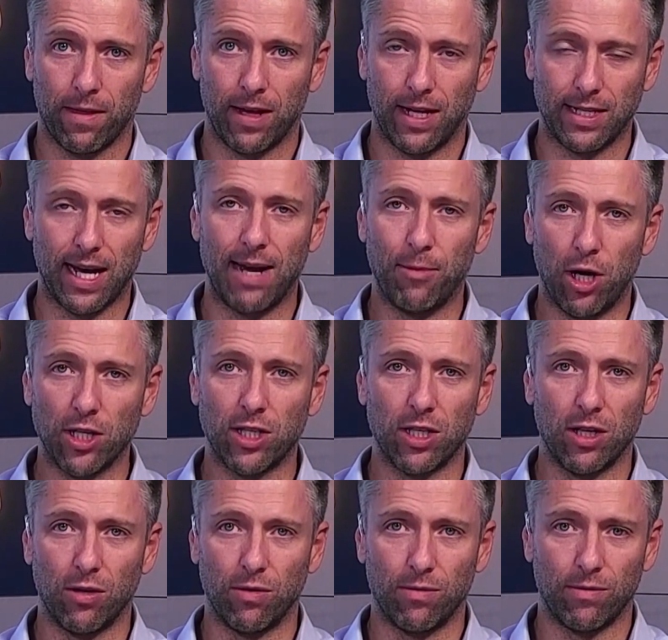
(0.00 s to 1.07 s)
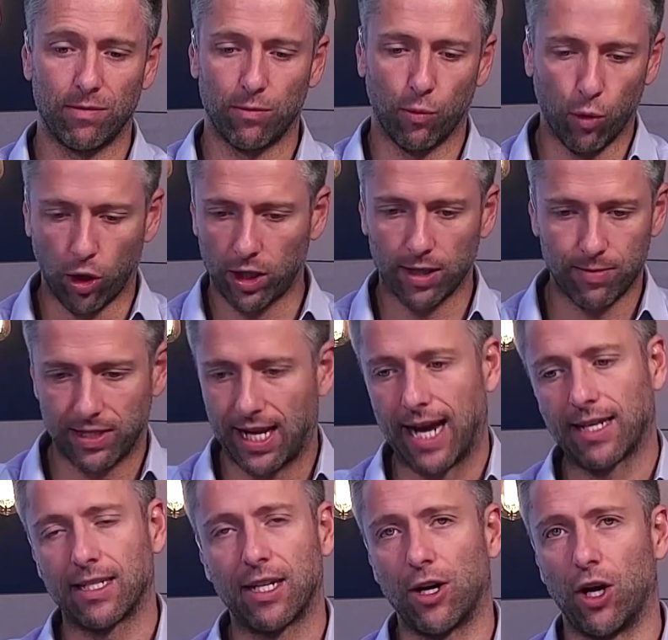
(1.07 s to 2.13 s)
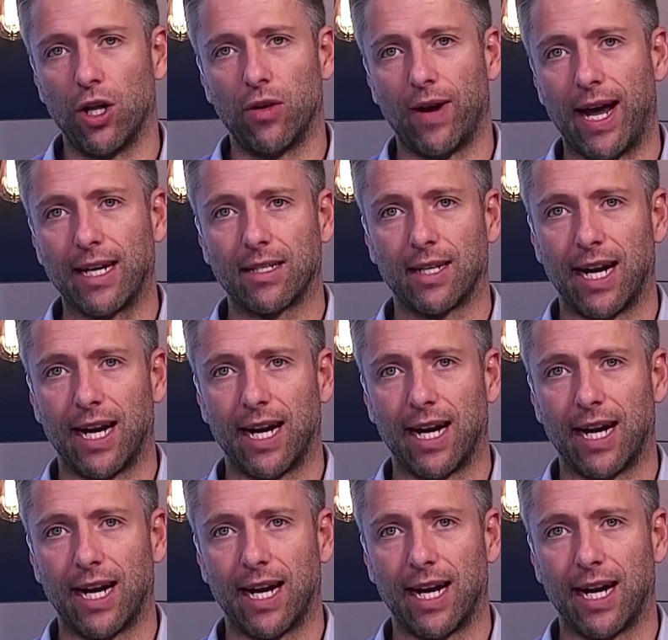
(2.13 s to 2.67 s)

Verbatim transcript: as I am also work obsessed and all the rest.